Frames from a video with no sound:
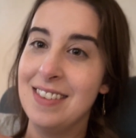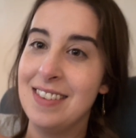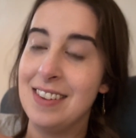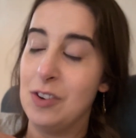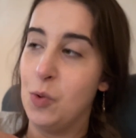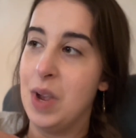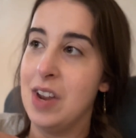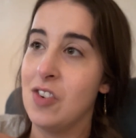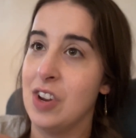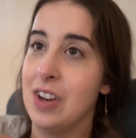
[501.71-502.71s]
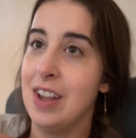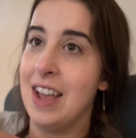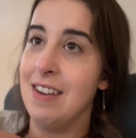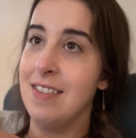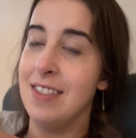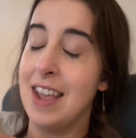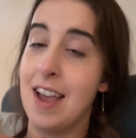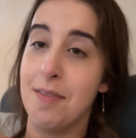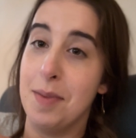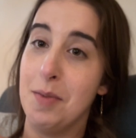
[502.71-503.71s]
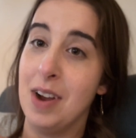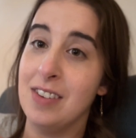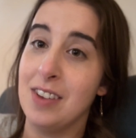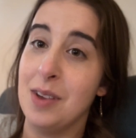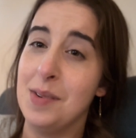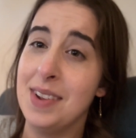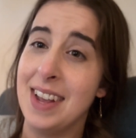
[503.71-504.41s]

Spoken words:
situation and they have been rescued,